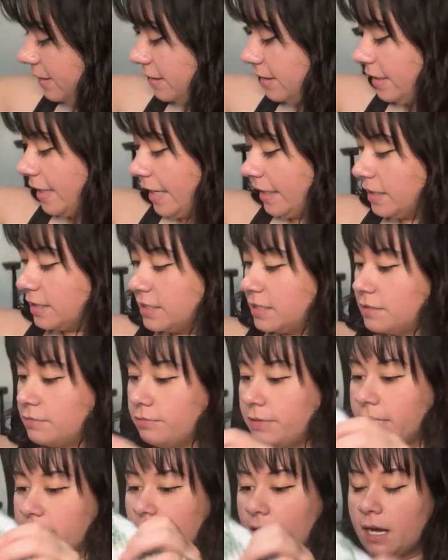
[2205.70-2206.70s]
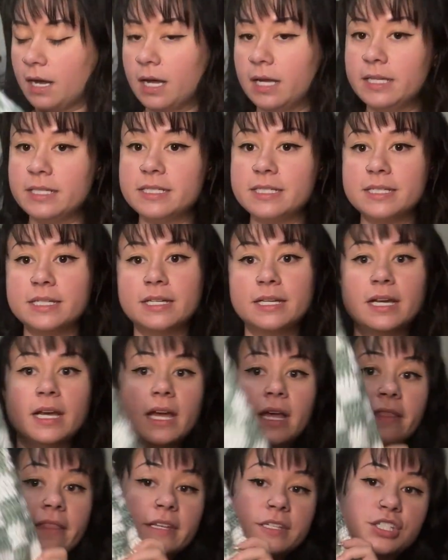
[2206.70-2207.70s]
Next, we got
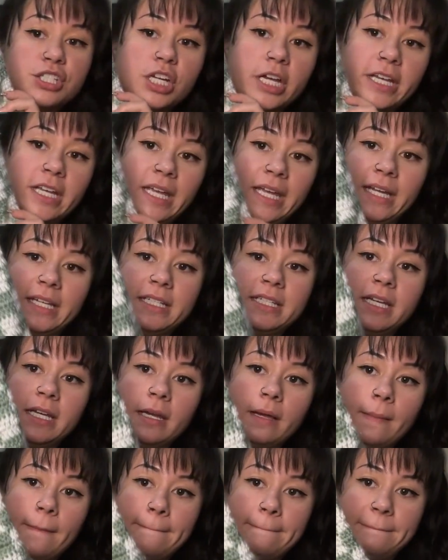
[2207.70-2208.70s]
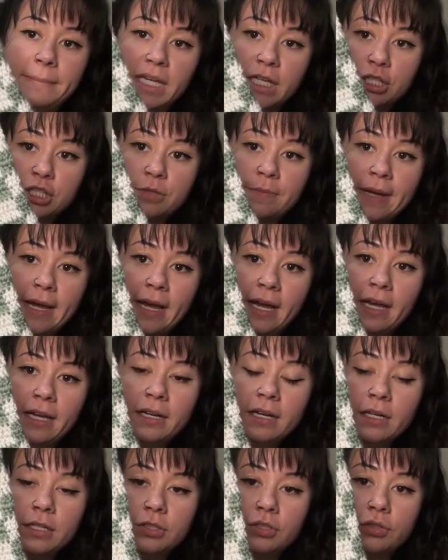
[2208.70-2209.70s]
this gigantic beach bag.
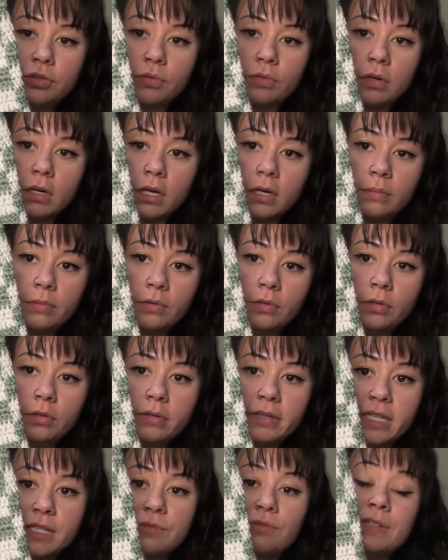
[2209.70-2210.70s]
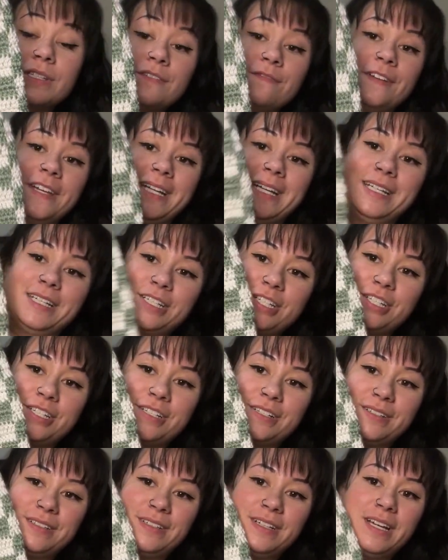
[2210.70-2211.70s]
Adorable. This one's
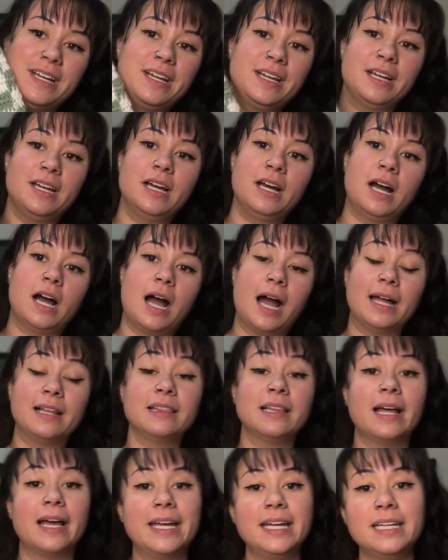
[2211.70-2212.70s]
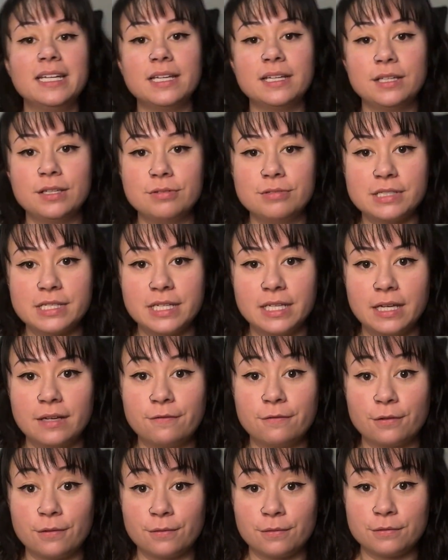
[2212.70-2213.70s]
finished. I like using it
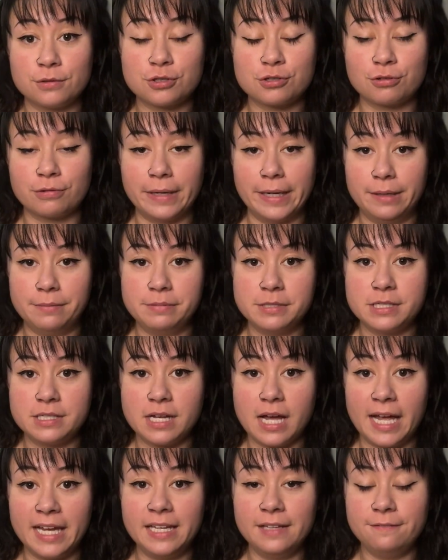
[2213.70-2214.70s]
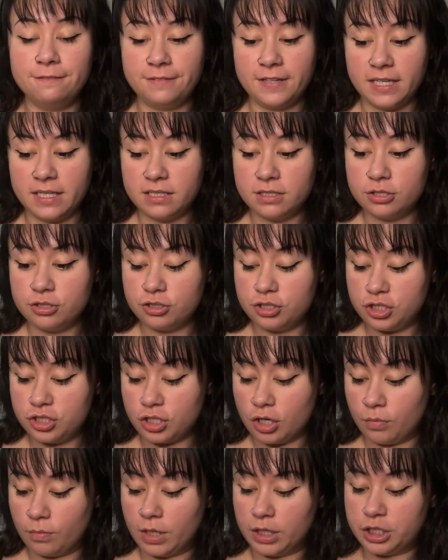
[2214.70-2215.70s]
for trips. I can fit
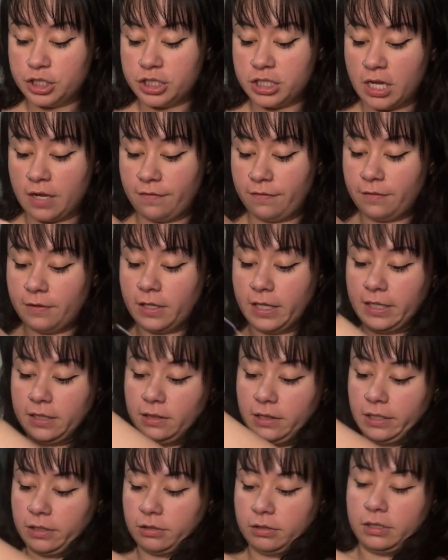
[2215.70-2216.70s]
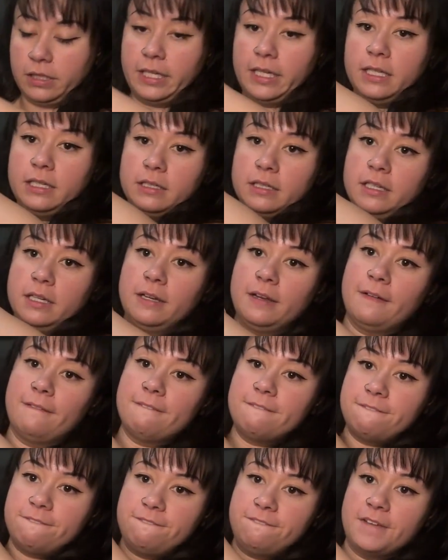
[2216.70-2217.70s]
so much stuff, like literally
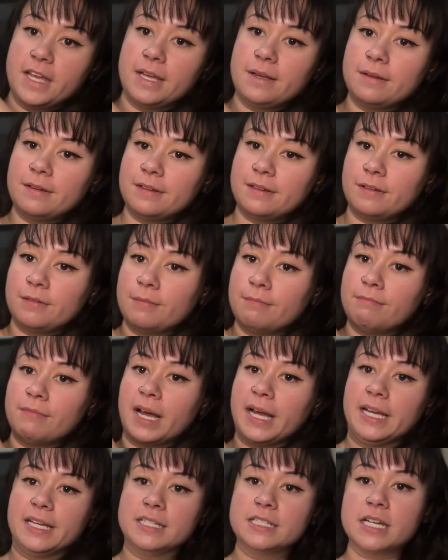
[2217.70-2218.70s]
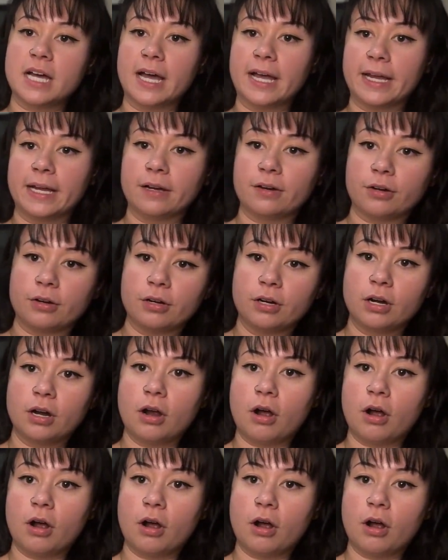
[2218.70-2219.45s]
fit my entire